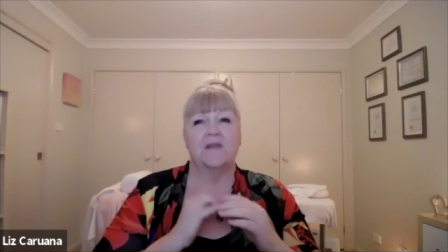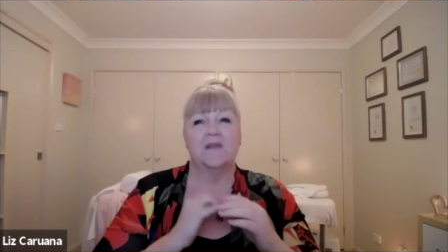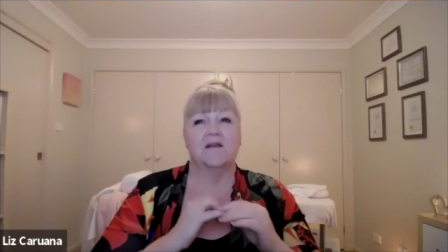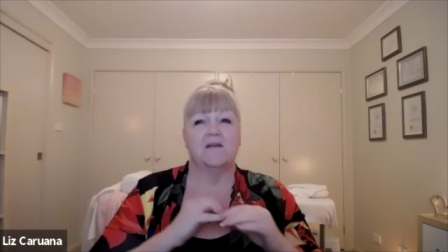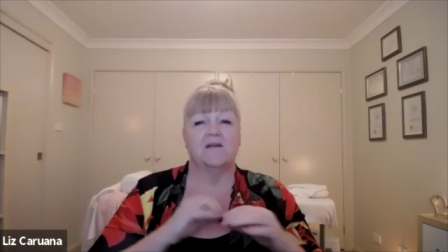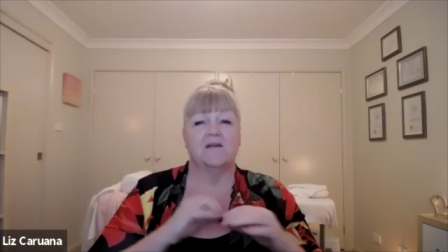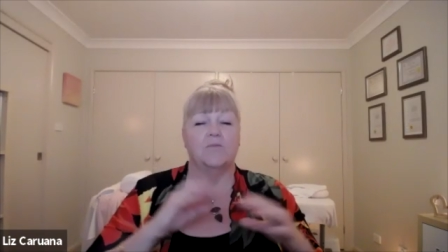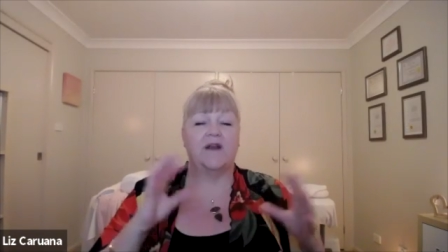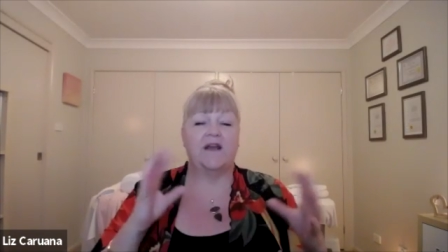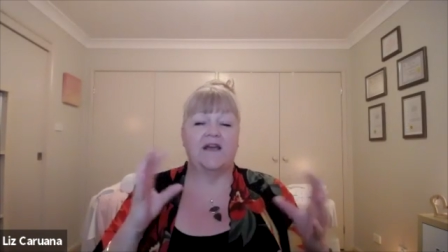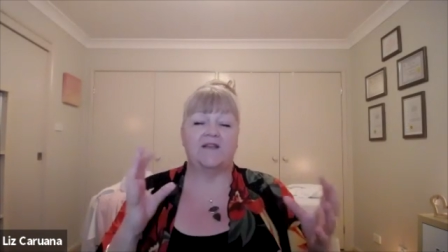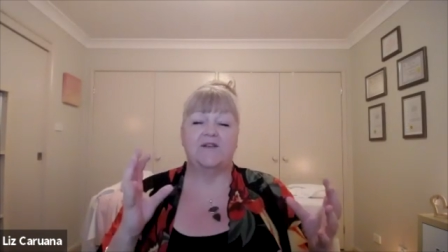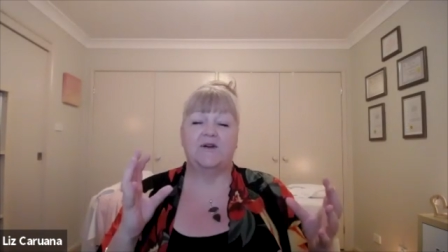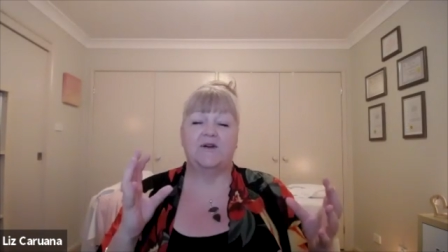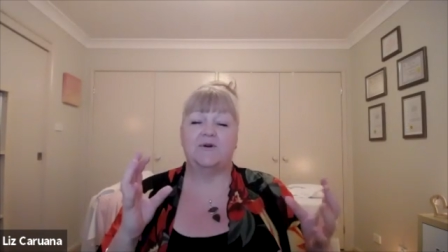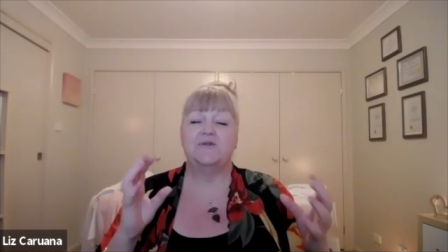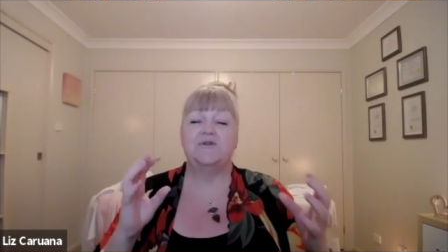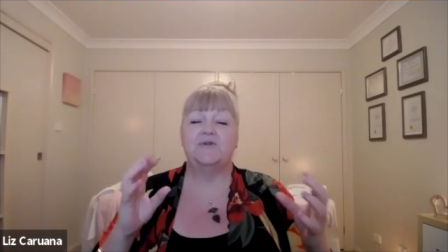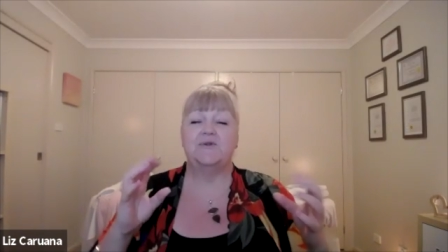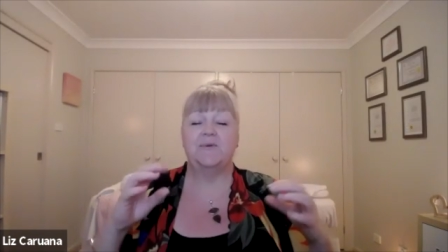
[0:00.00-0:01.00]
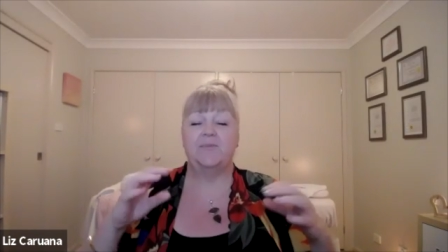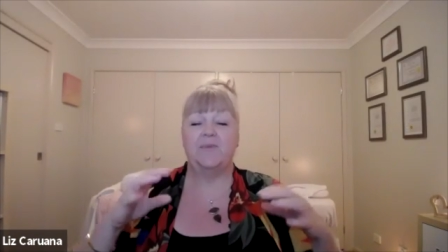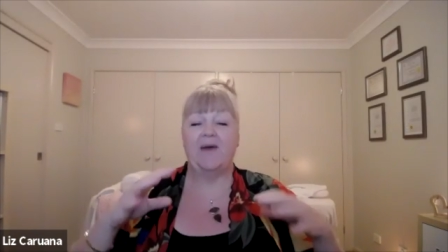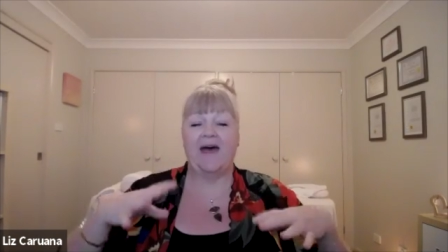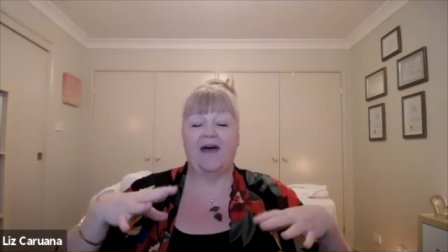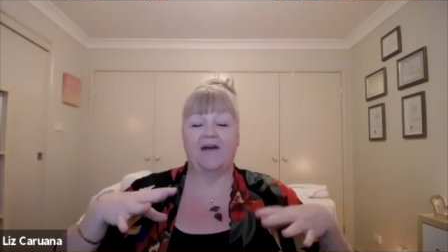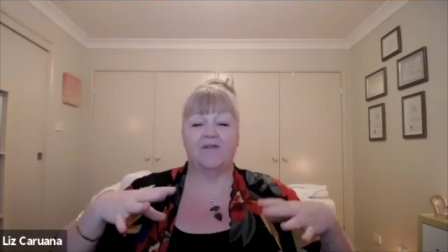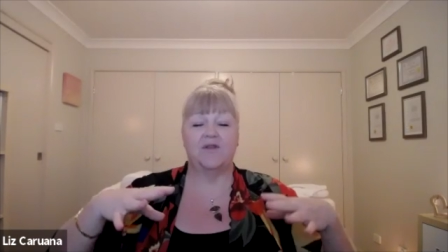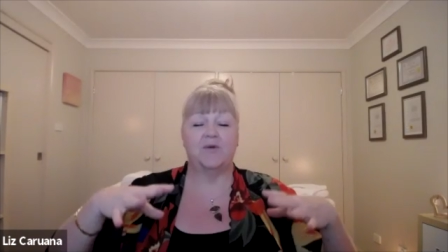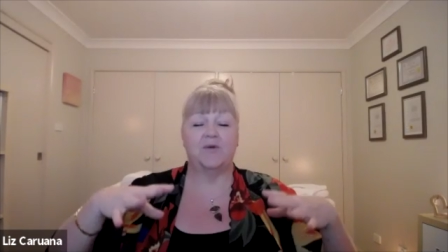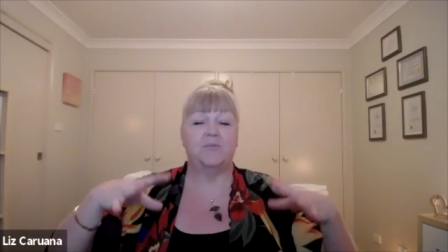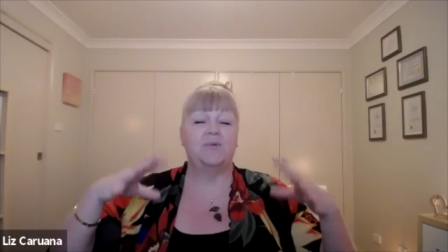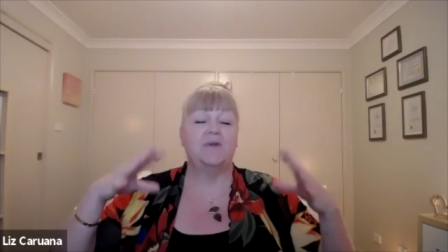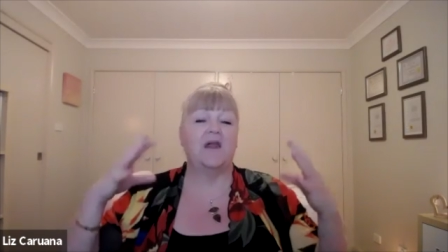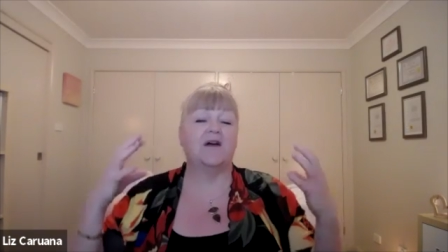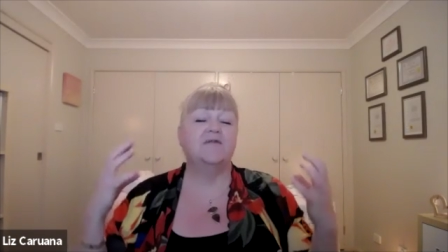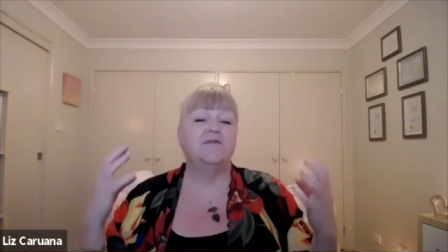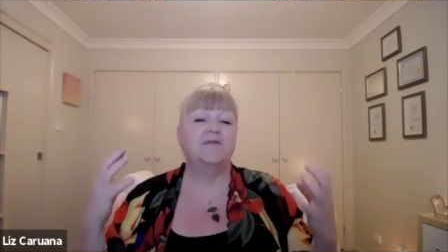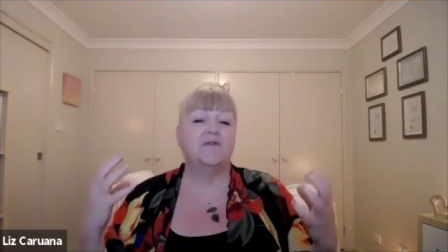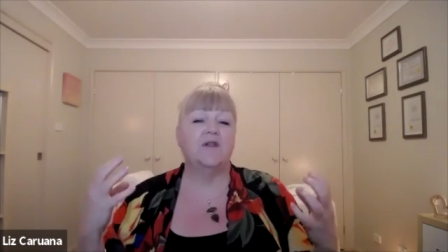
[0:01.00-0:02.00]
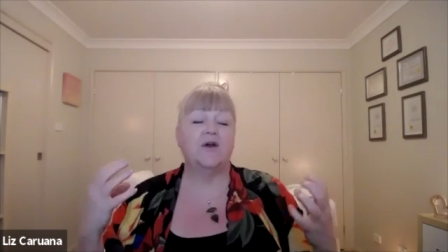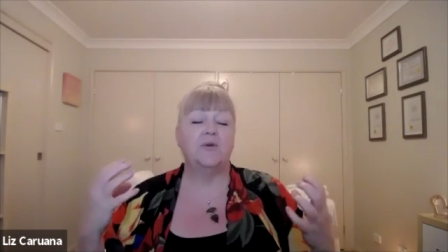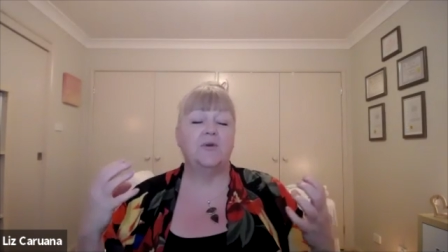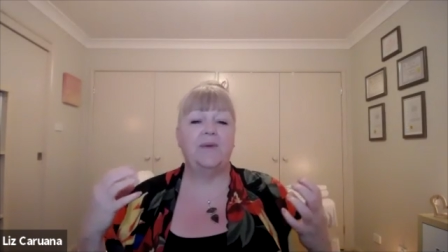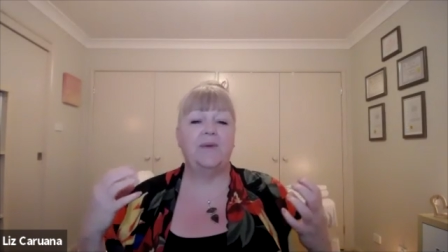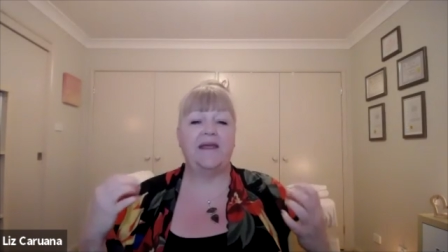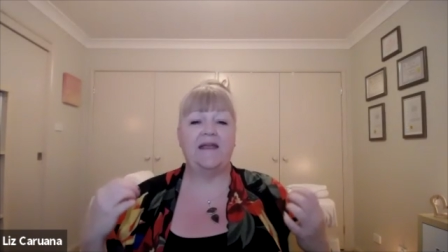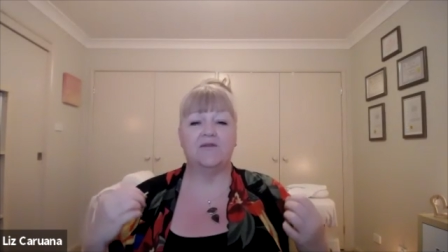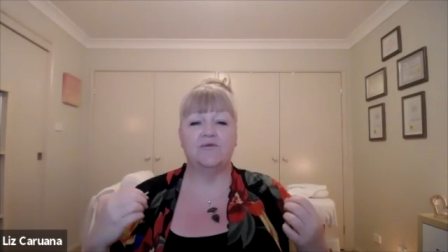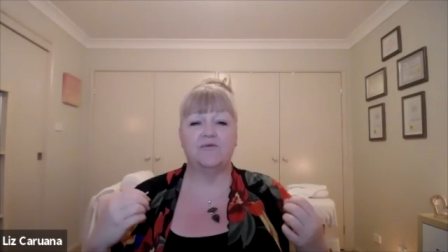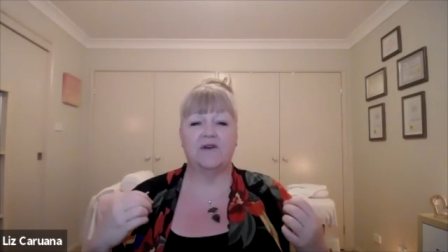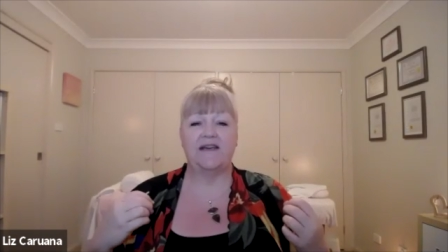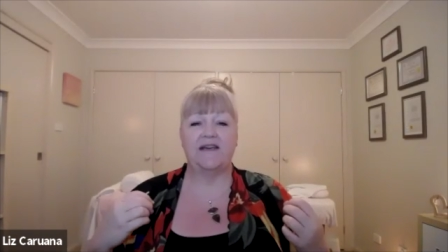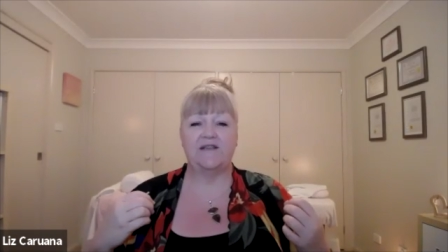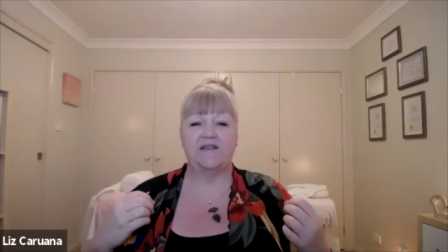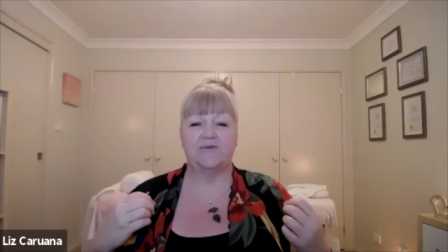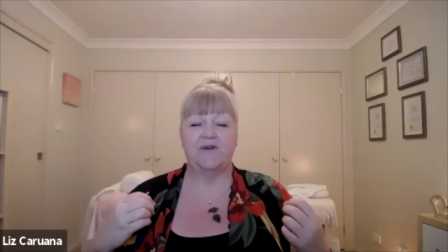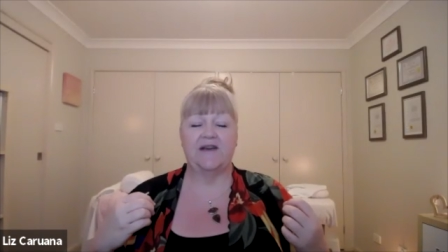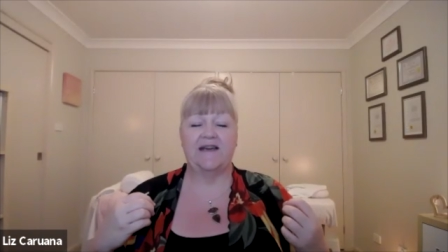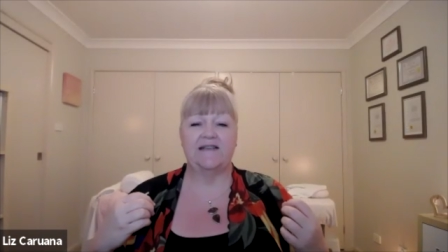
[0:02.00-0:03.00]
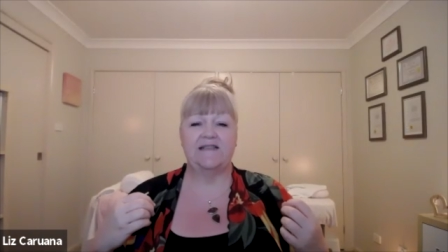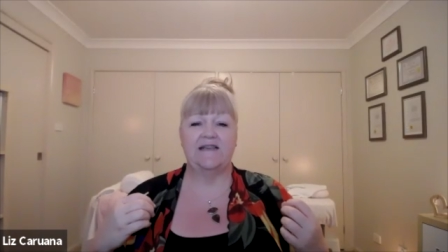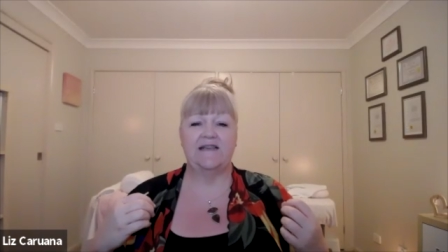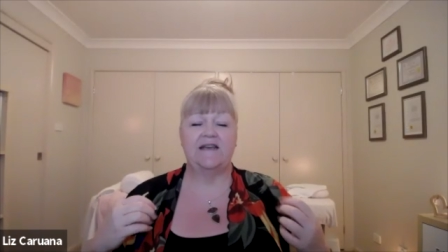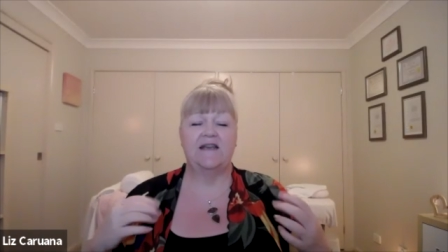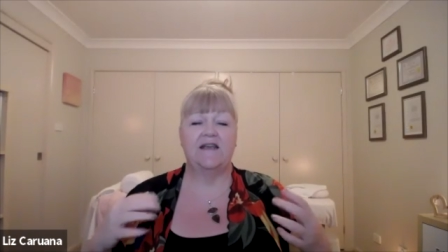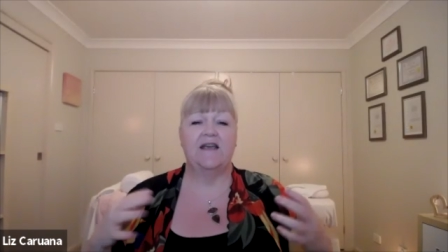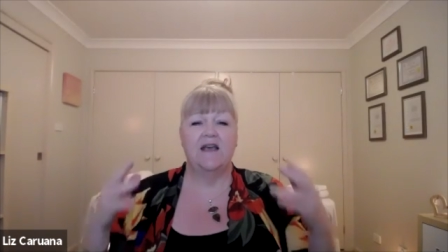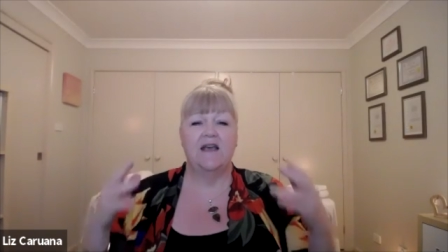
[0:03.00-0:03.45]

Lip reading: when I told you about the blood flow being redirected?